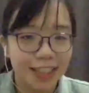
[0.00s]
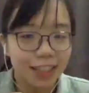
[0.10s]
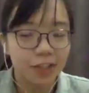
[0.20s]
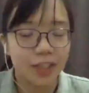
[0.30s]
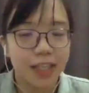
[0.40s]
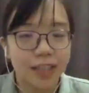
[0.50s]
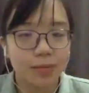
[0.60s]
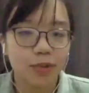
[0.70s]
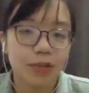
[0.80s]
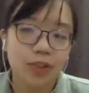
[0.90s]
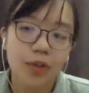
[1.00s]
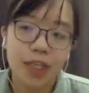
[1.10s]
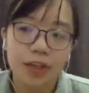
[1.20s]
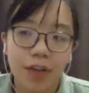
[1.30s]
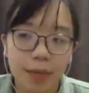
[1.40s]
you let them grow. So
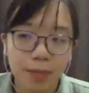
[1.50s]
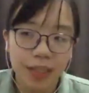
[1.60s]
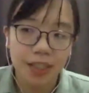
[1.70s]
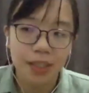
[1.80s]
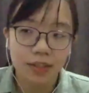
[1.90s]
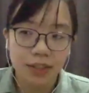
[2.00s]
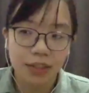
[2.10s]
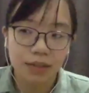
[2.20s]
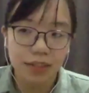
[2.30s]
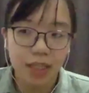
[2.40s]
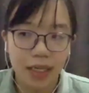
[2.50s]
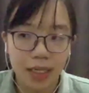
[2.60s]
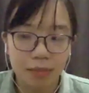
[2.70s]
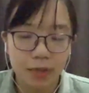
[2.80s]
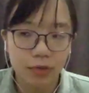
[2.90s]
if epithelial cells are
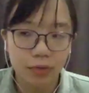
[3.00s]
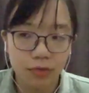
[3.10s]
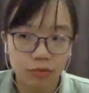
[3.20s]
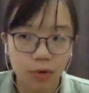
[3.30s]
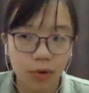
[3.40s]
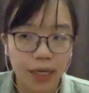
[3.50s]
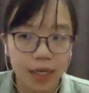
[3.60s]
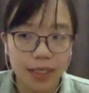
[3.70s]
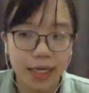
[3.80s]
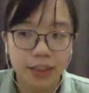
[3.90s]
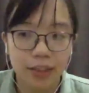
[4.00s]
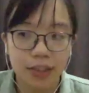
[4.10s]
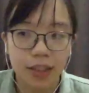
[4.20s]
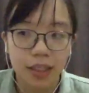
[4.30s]
able to grow and attach